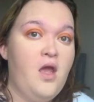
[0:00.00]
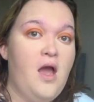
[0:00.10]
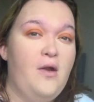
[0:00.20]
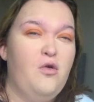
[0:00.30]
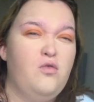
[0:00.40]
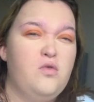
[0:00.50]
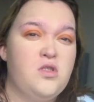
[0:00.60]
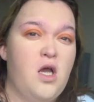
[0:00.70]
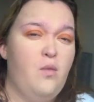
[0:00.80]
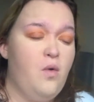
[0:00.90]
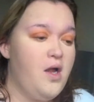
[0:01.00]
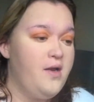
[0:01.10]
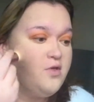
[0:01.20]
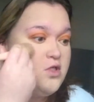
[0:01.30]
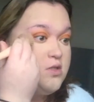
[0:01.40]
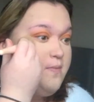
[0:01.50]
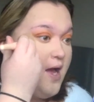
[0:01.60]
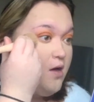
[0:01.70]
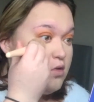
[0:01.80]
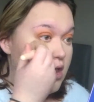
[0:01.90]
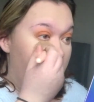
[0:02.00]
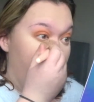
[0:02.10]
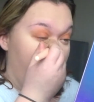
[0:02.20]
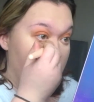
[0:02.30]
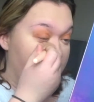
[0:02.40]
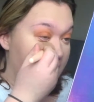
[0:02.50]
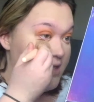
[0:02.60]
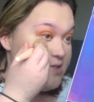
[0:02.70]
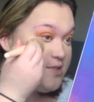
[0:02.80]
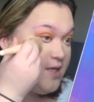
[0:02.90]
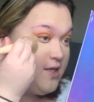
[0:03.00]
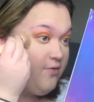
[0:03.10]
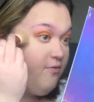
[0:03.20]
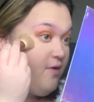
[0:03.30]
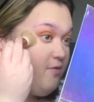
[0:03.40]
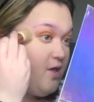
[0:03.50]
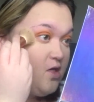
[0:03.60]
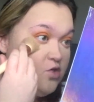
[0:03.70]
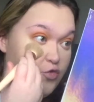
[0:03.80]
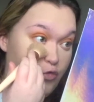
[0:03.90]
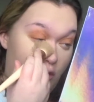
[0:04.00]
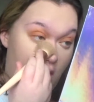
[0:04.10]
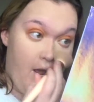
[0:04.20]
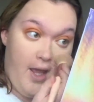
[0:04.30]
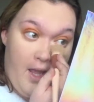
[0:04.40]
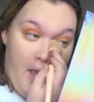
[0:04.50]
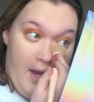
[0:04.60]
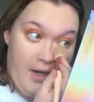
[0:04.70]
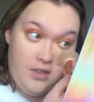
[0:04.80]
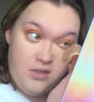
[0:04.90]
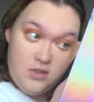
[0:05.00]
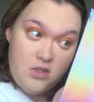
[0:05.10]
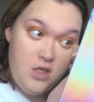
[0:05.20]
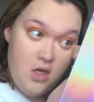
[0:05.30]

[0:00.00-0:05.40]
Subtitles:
And also, what I never do is powder up, because my skin is very dry, and